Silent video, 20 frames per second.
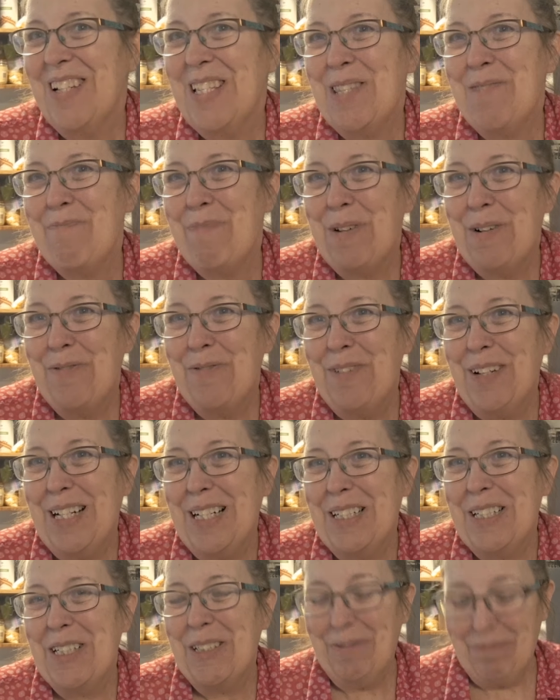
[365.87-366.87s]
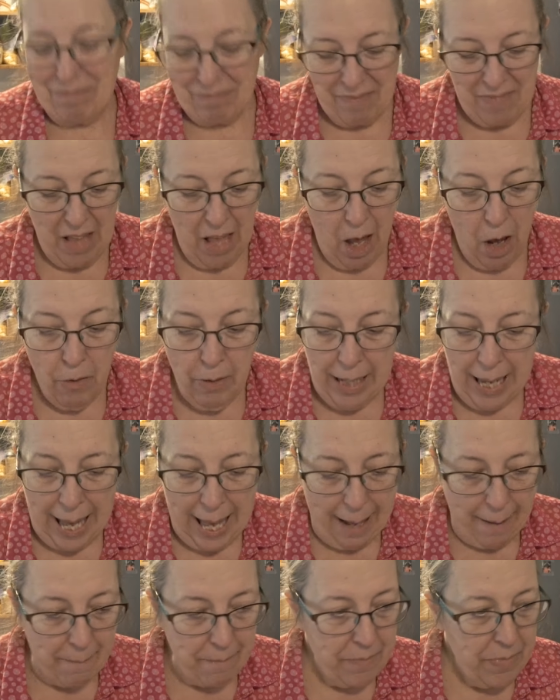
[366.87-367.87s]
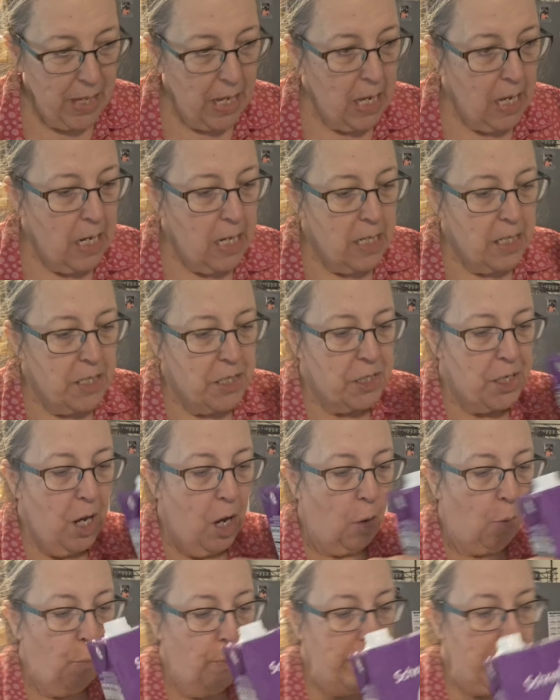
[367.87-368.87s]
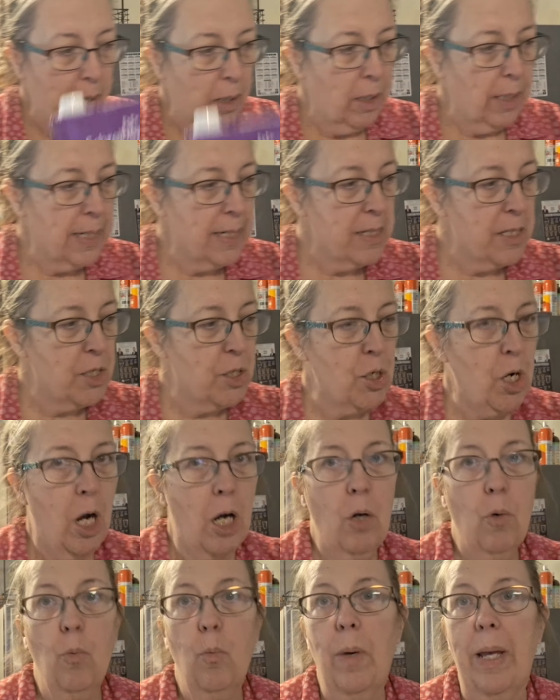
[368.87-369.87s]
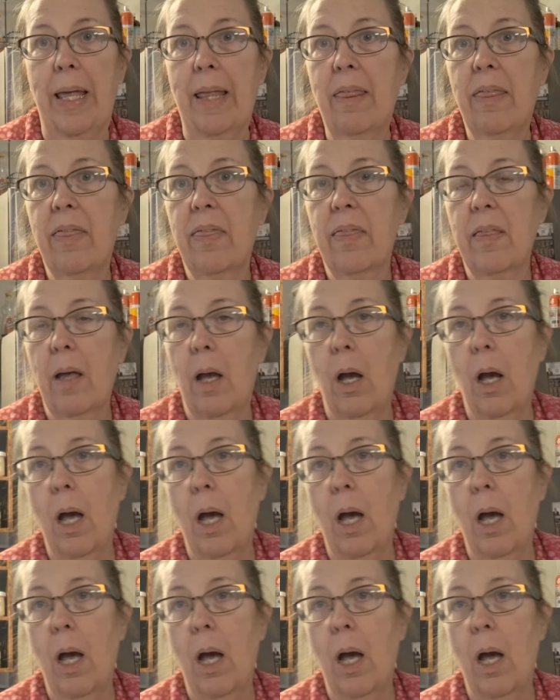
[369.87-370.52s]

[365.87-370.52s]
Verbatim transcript: It's perfect. Okay, so we are going to start with